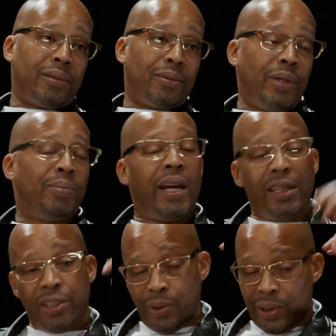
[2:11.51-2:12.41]
We
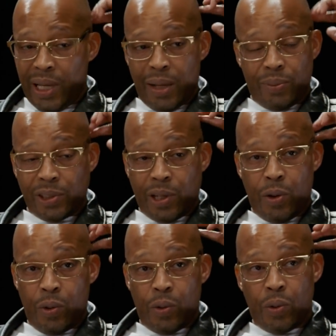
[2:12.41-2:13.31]
made sure Nate was
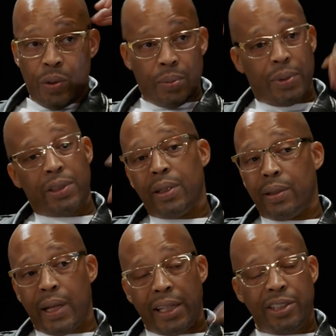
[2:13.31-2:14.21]
cool, but
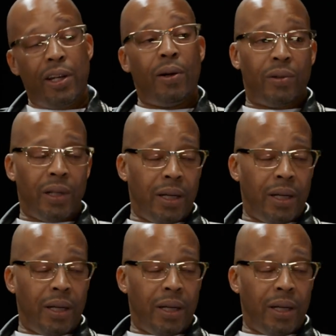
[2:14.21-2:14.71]
they showed